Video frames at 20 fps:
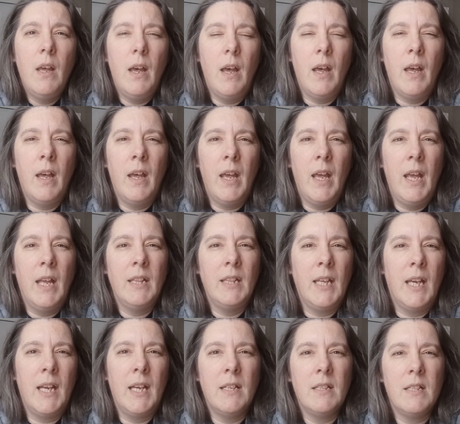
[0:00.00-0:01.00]
And
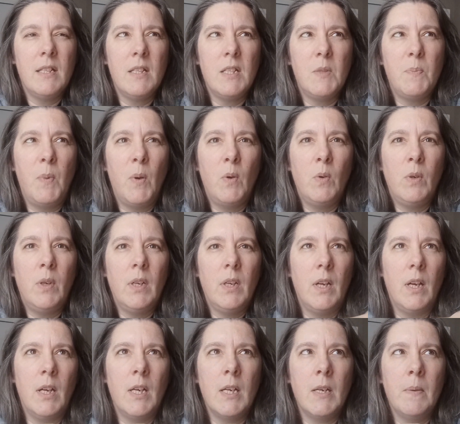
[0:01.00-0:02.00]
that spoke,
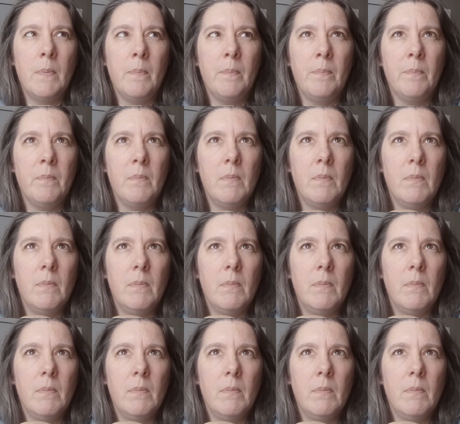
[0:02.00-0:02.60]
it